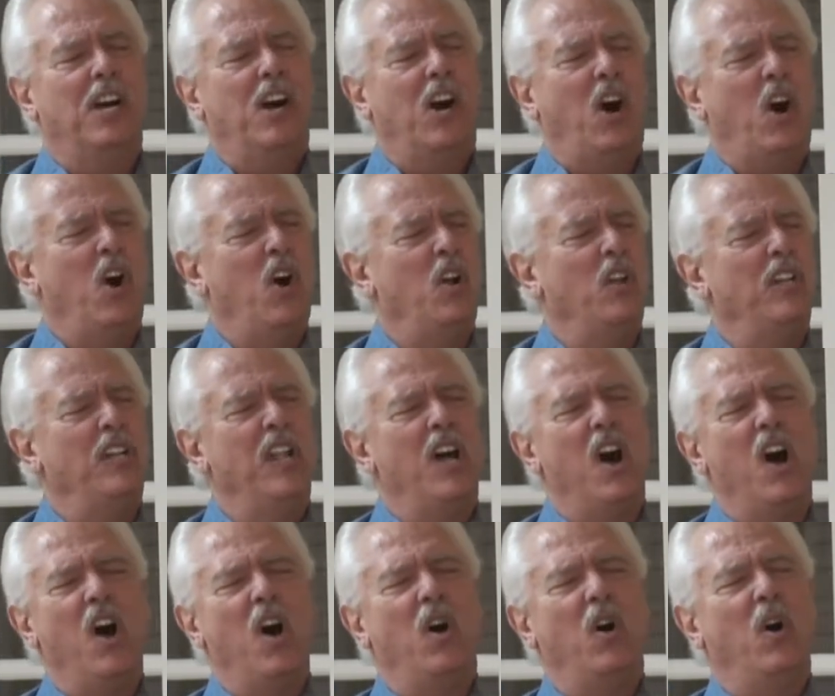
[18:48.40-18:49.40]

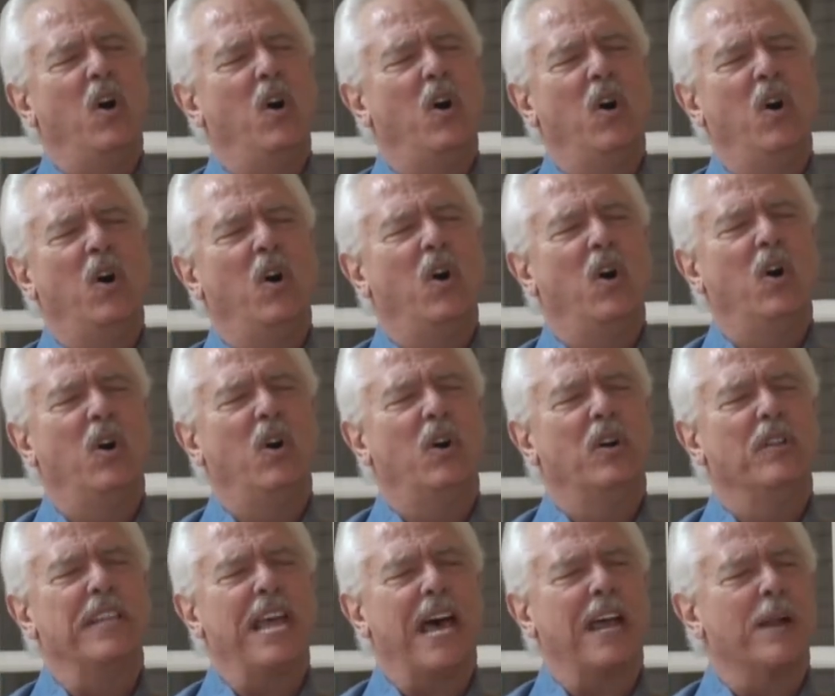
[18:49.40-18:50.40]
oh
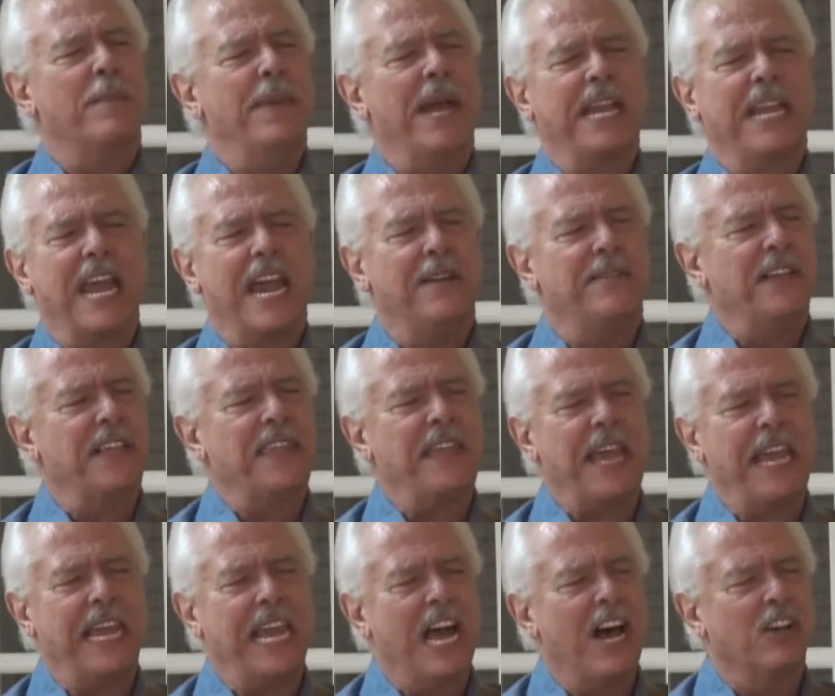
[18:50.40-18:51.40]
Lord. That'll make
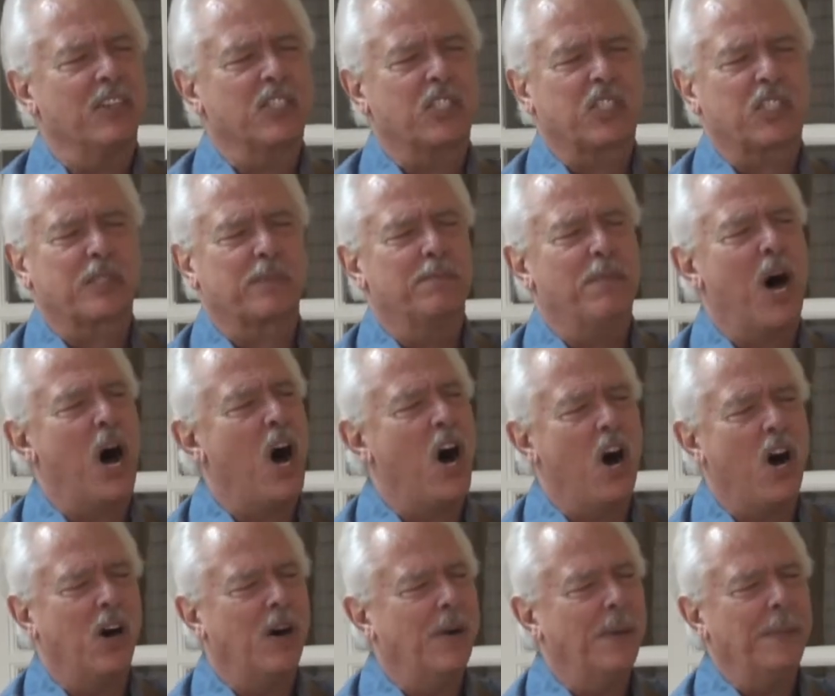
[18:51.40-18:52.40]
everything else
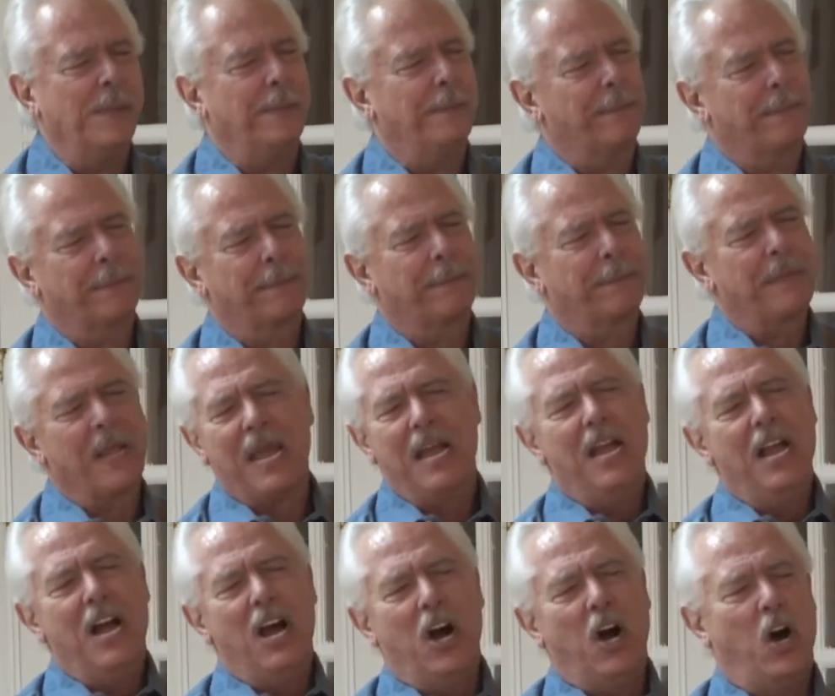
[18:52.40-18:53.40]
small.
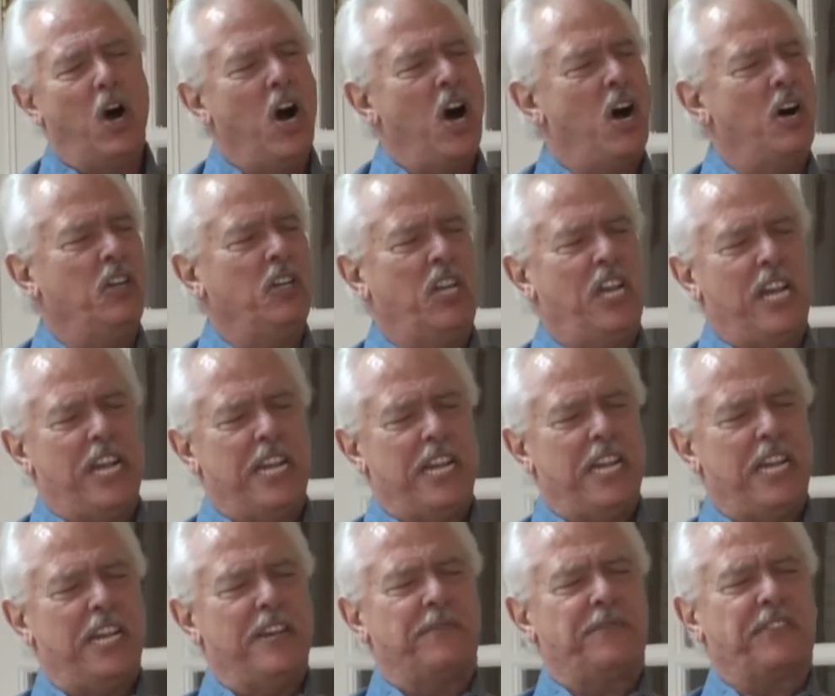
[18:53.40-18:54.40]
Oh,
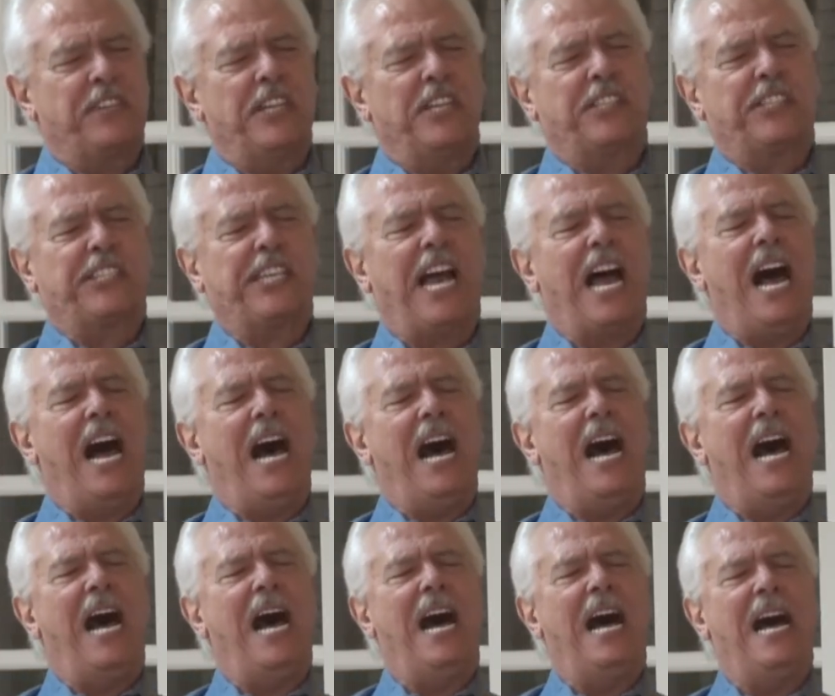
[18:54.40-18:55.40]
lift us
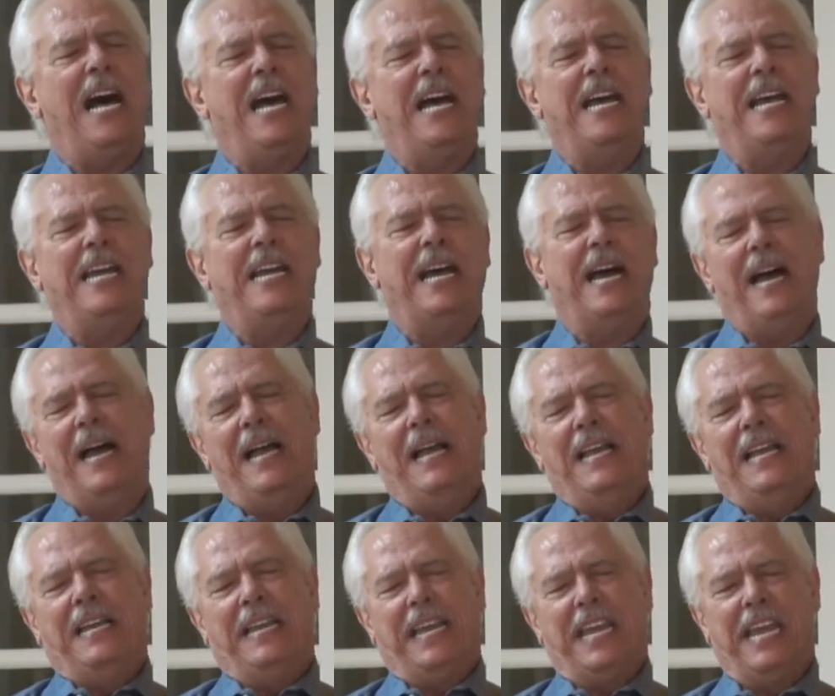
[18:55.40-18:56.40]
high
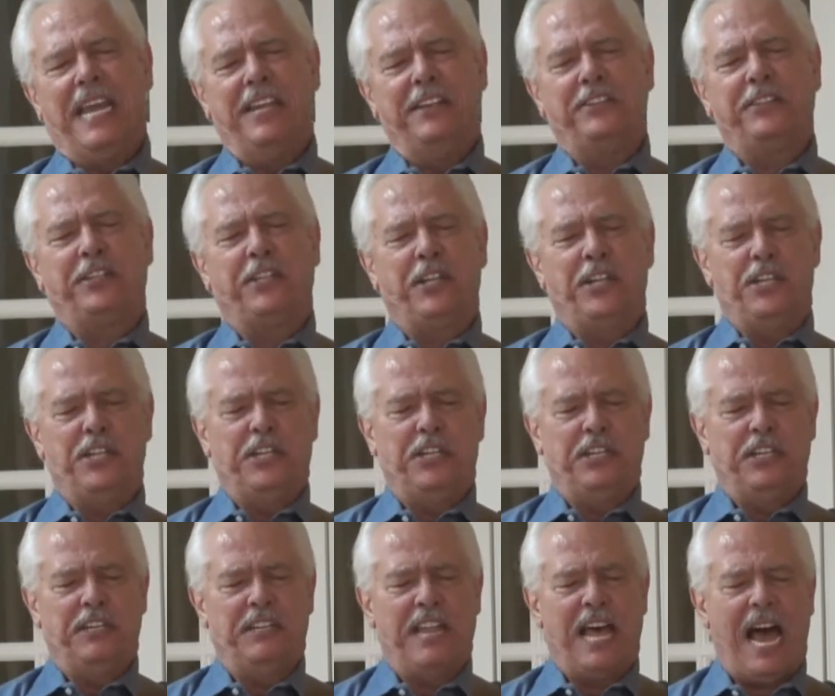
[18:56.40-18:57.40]

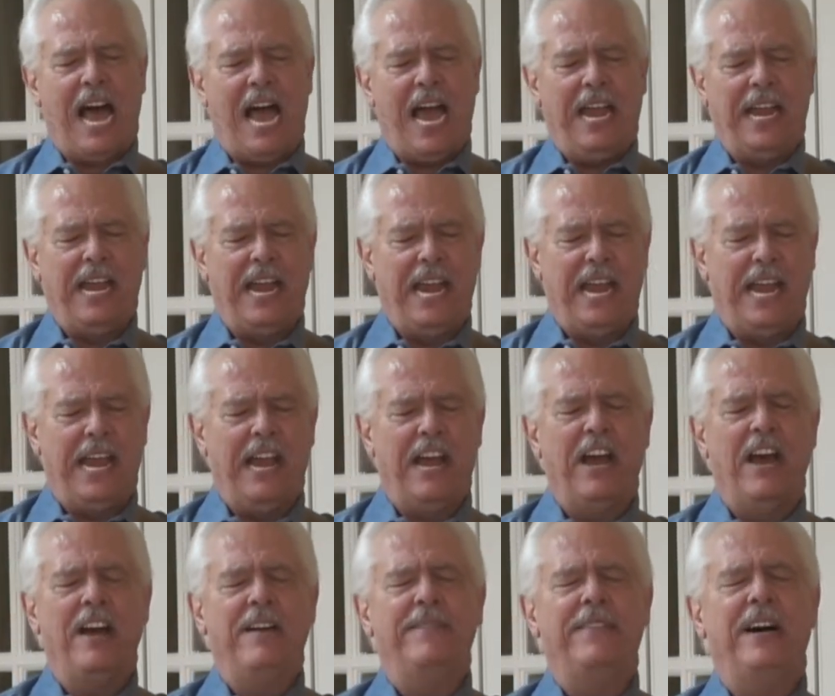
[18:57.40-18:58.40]
into thy
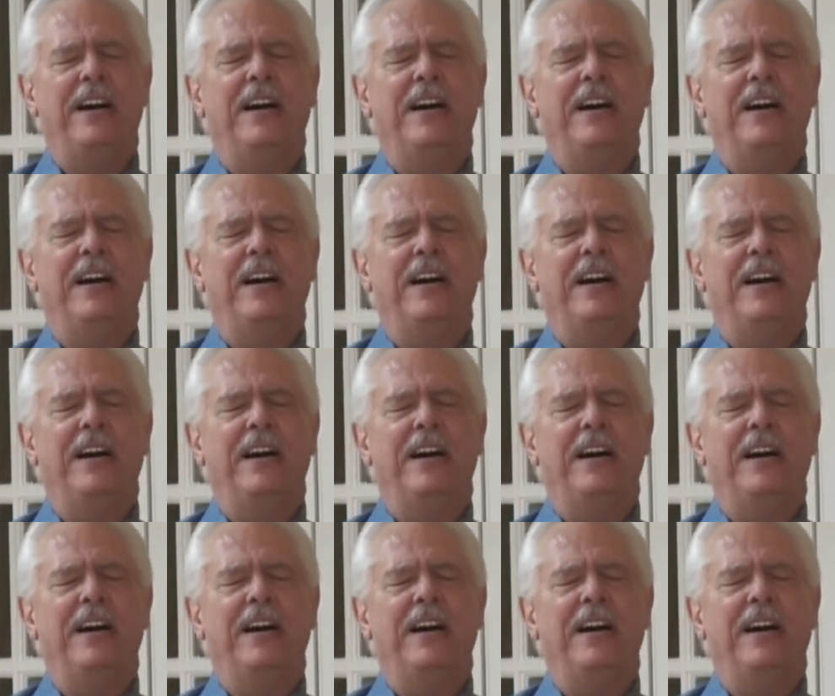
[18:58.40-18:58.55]
heavens